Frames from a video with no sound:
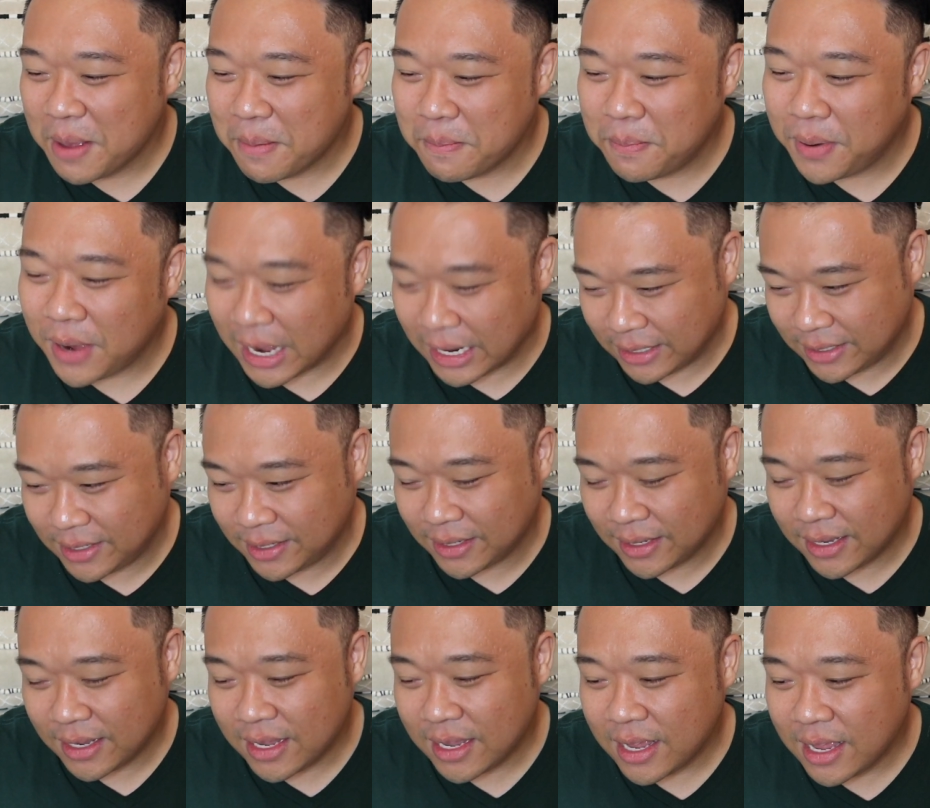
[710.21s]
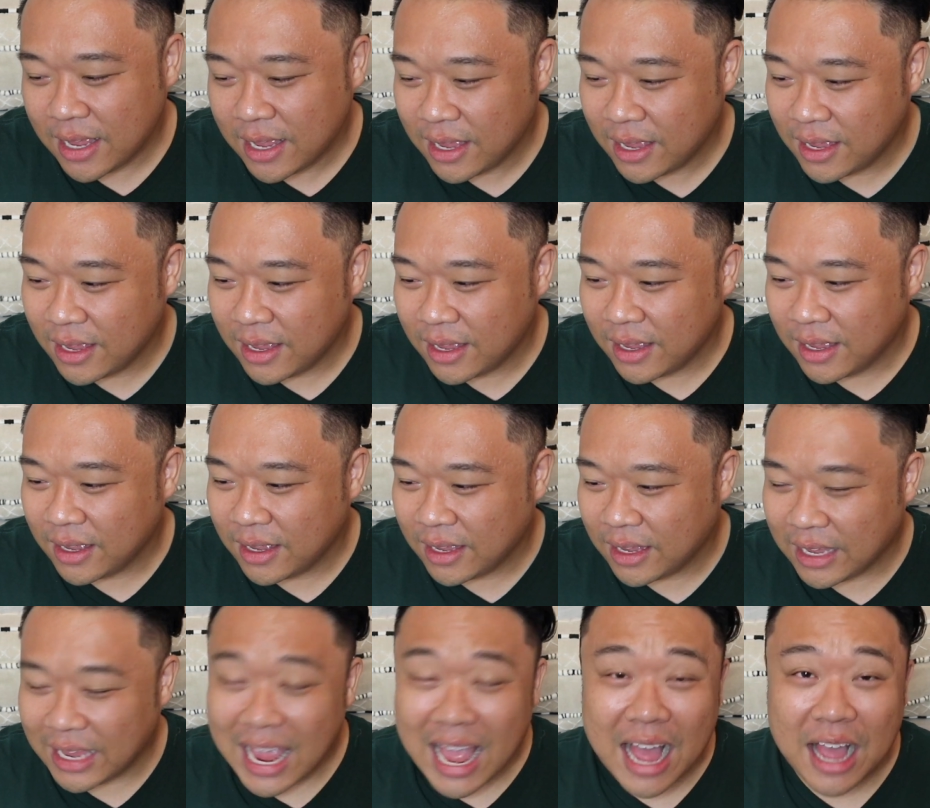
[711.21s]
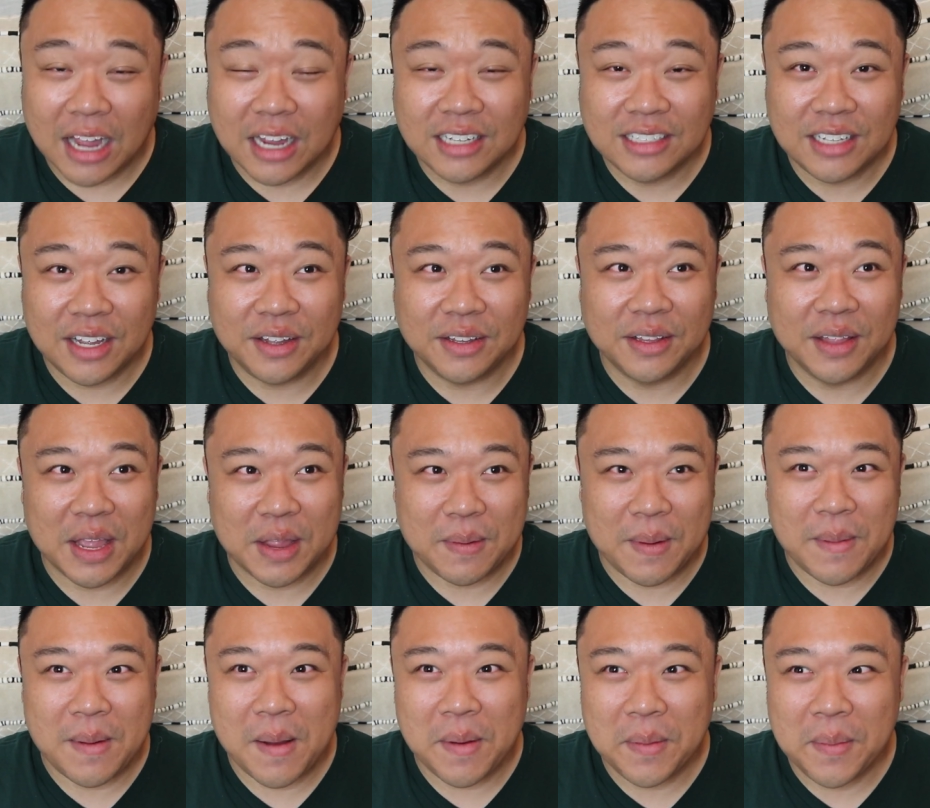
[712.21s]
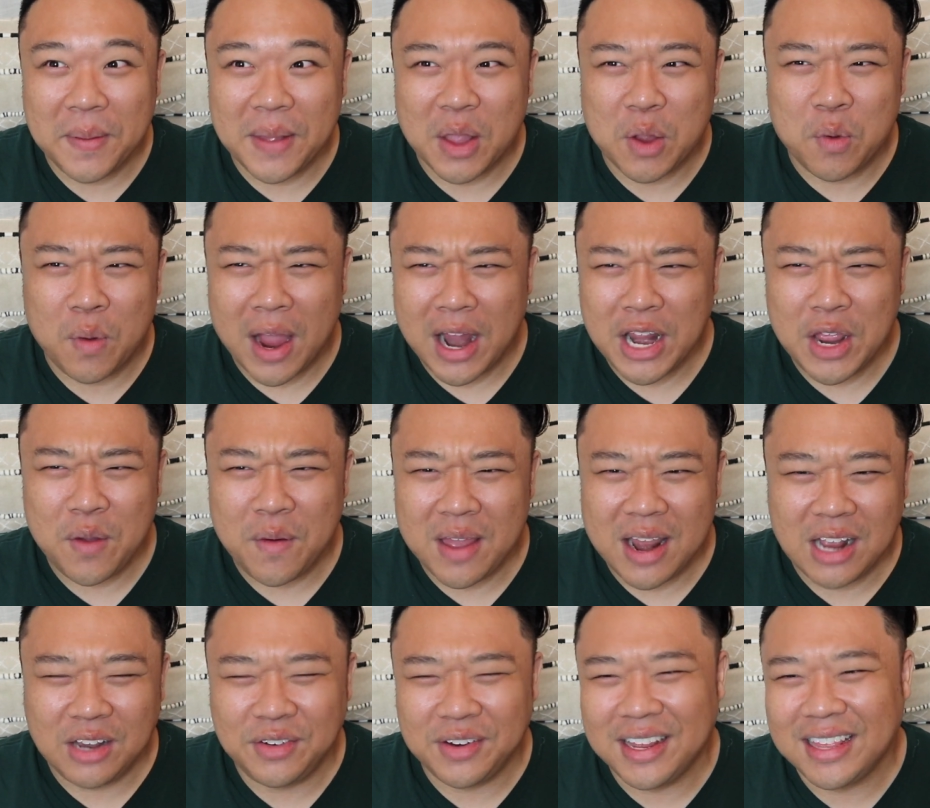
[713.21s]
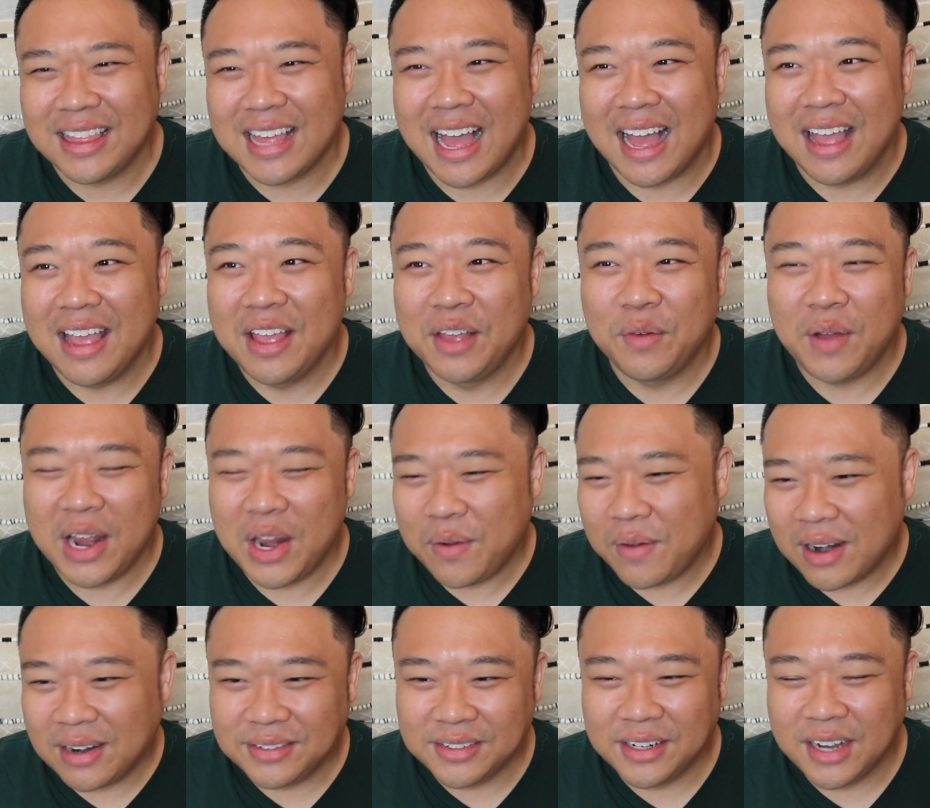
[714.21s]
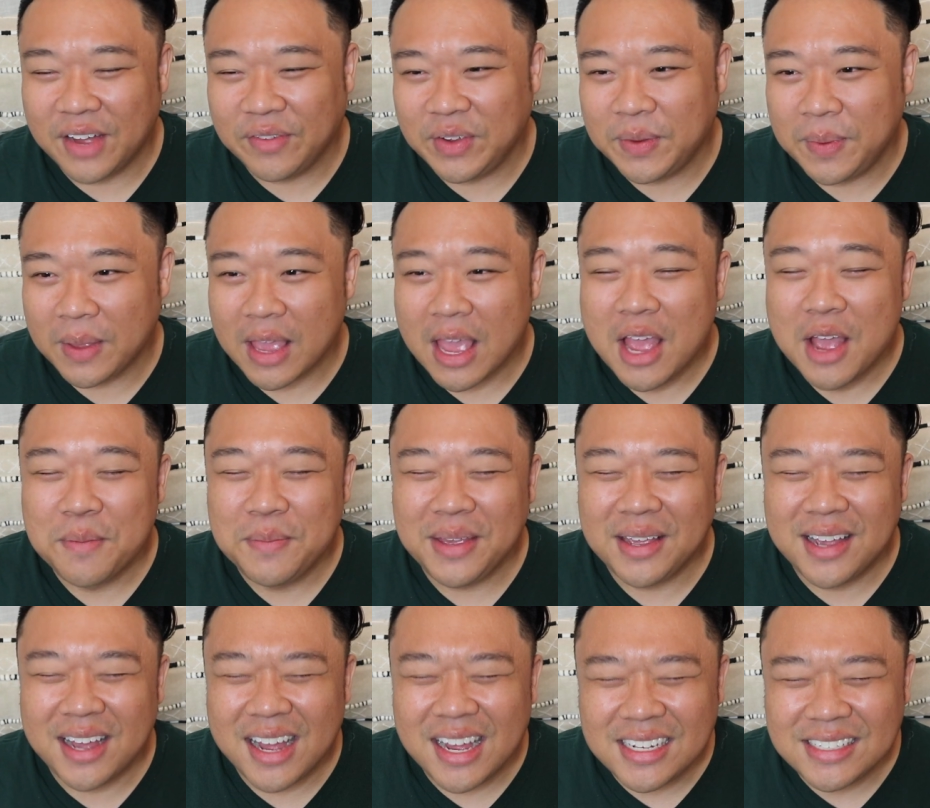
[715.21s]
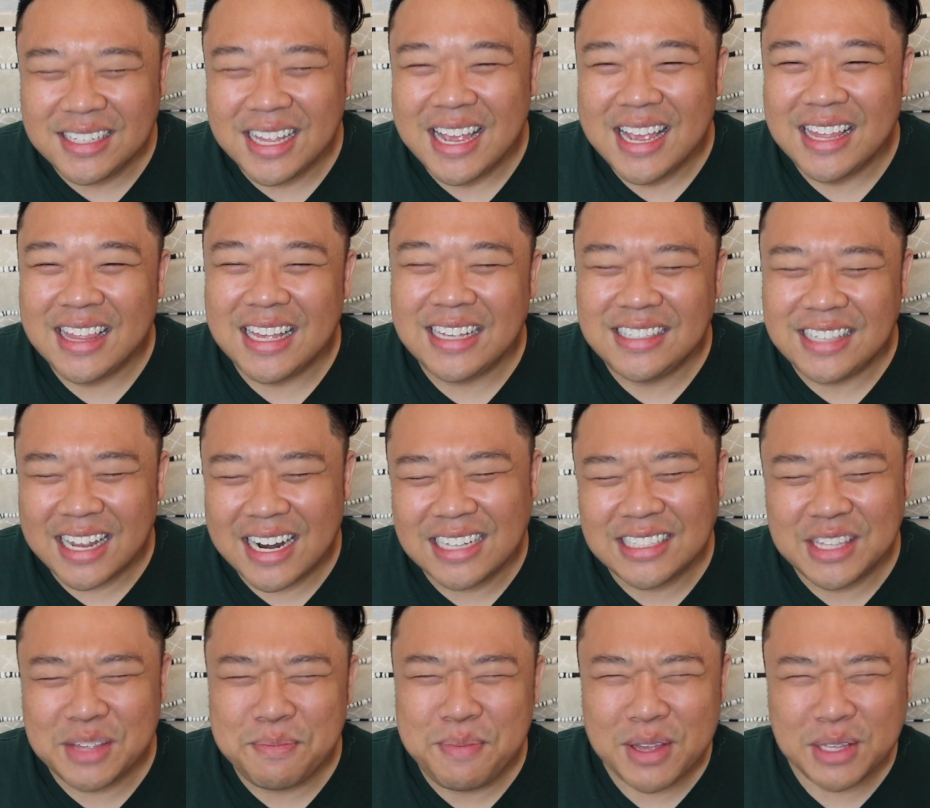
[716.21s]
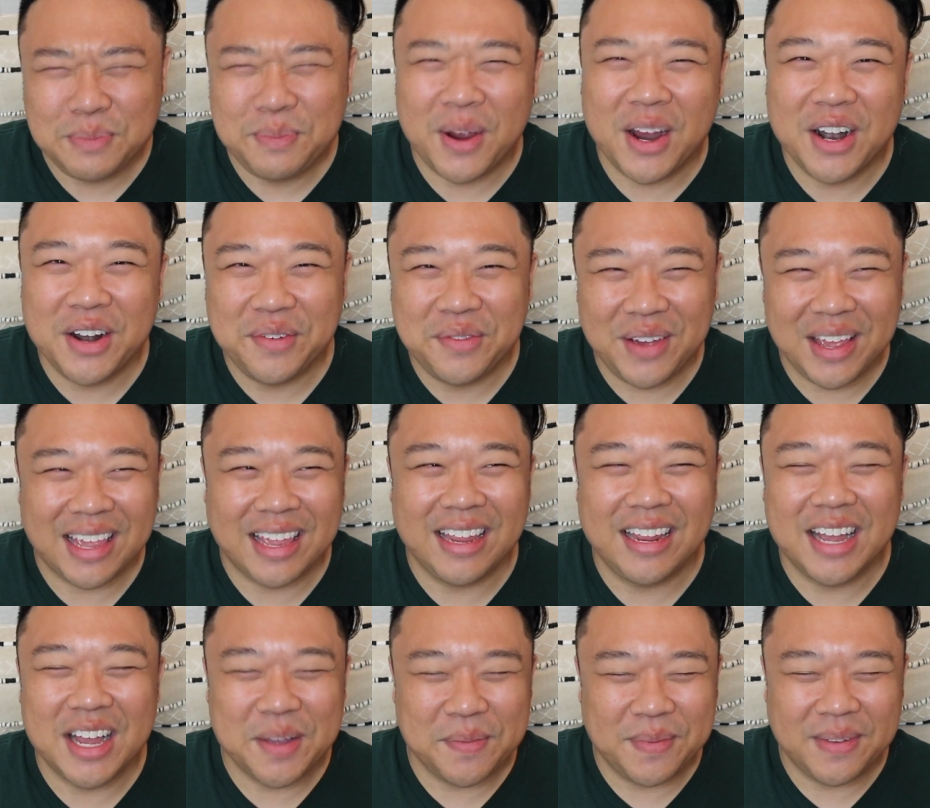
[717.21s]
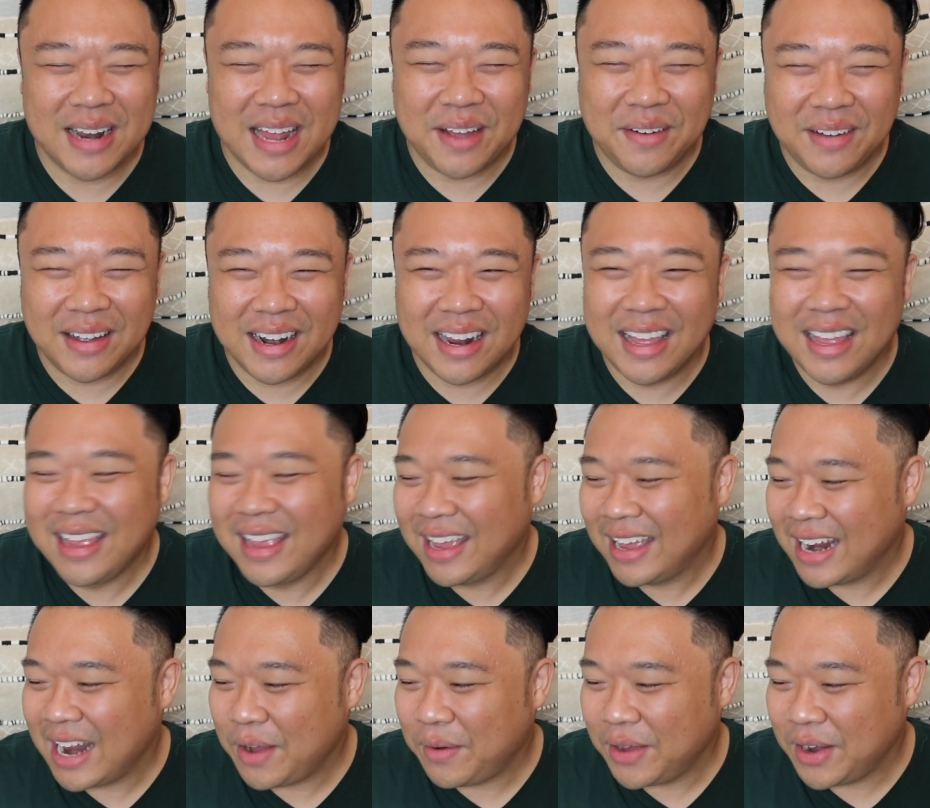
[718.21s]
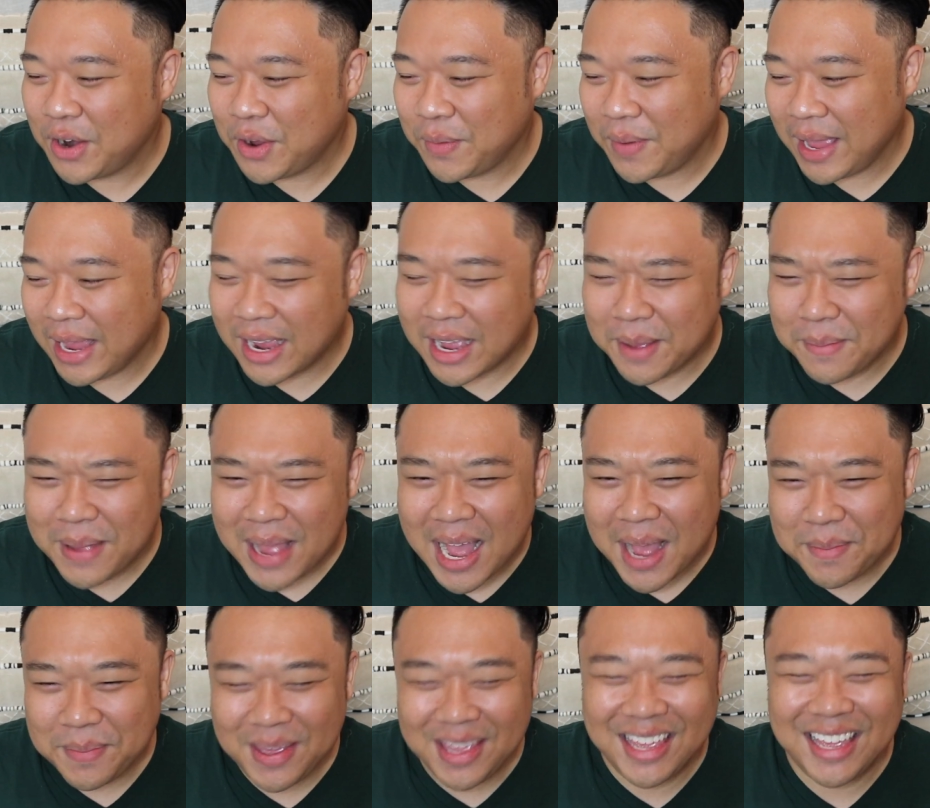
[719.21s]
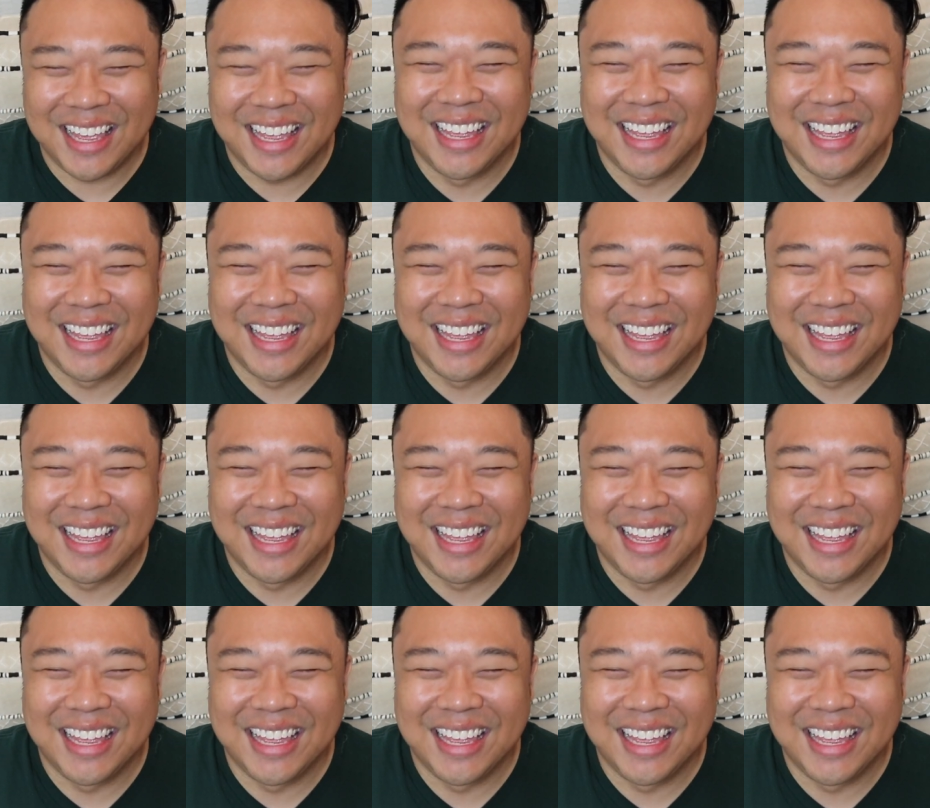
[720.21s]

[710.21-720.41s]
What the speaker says: But yeah, because my mom would be like, why do you want to drink that? Why do you want to drink coffee? I'm like, because they said it's the best part of waking up and I wanna wake up happy.